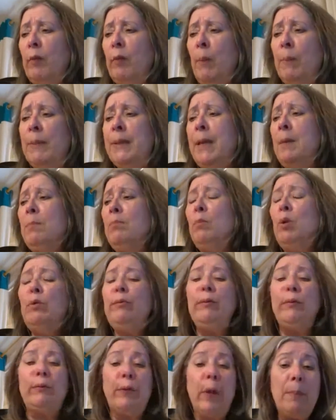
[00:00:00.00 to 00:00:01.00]
But they
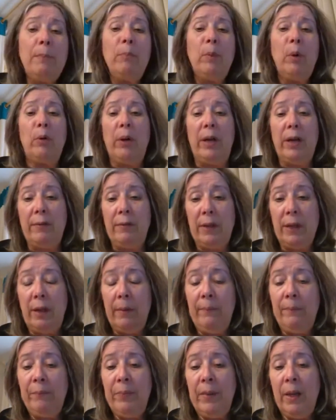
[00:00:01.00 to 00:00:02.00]
moved from
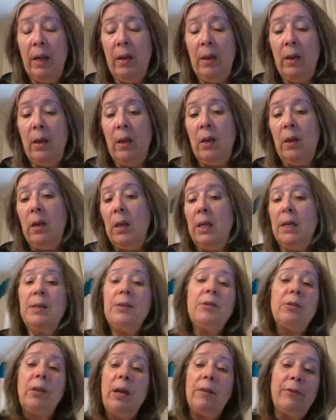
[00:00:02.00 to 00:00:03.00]
Moravia
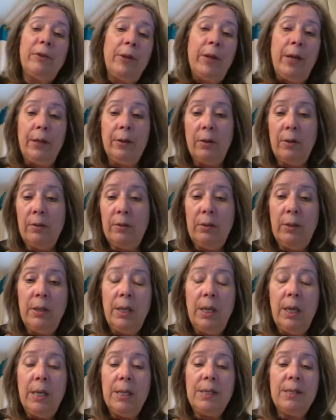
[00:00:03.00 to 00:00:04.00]
into Cavareno
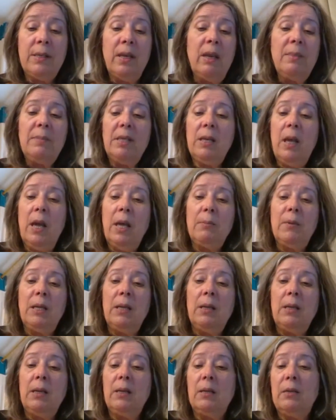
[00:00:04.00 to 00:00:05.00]
sometime
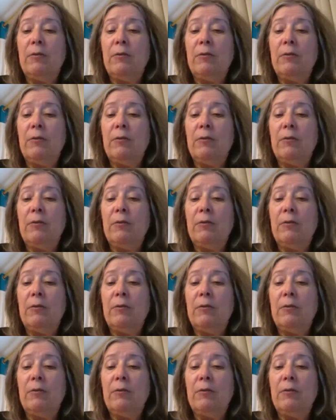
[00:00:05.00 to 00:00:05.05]
in